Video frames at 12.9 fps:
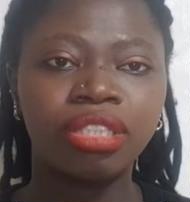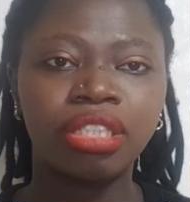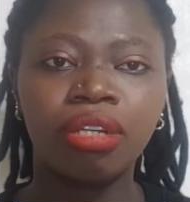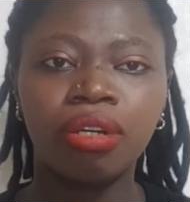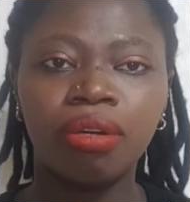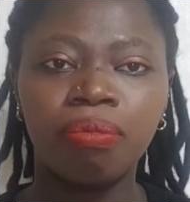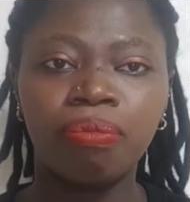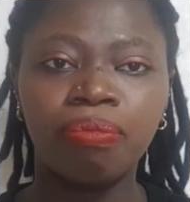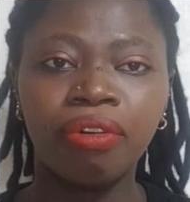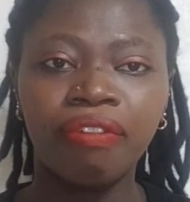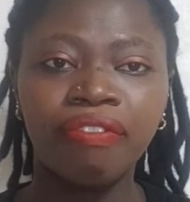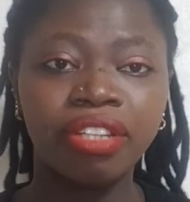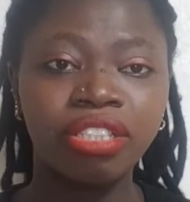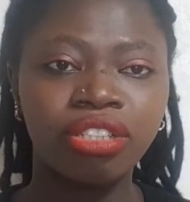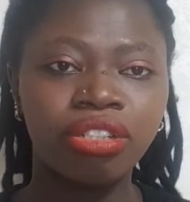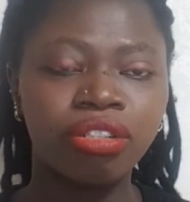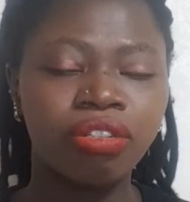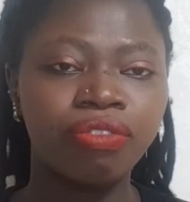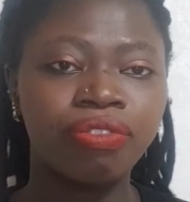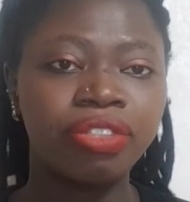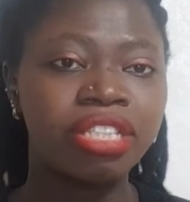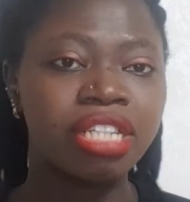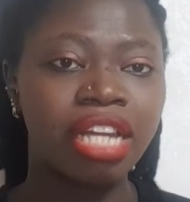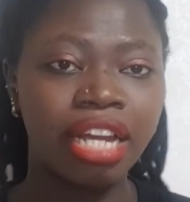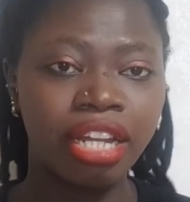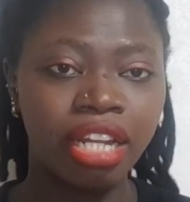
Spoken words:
the professor visa.